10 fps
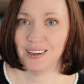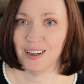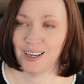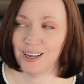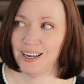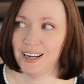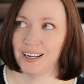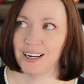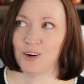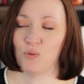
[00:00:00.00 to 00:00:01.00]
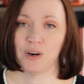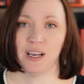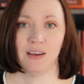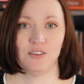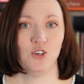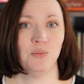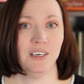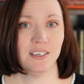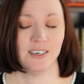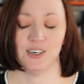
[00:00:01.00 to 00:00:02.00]
And I don't want to have too
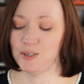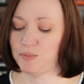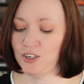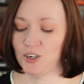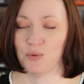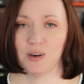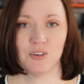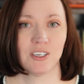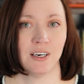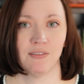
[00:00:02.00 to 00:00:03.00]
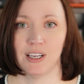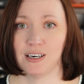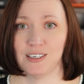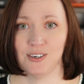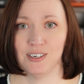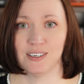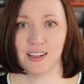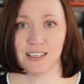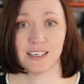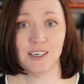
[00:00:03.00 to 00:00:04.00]
many series, but you know what? I'm just going to have a lot of series, and
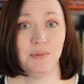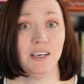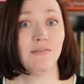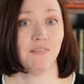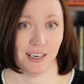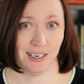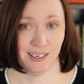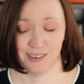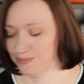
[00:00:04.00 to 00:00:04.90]
that's going to be fine.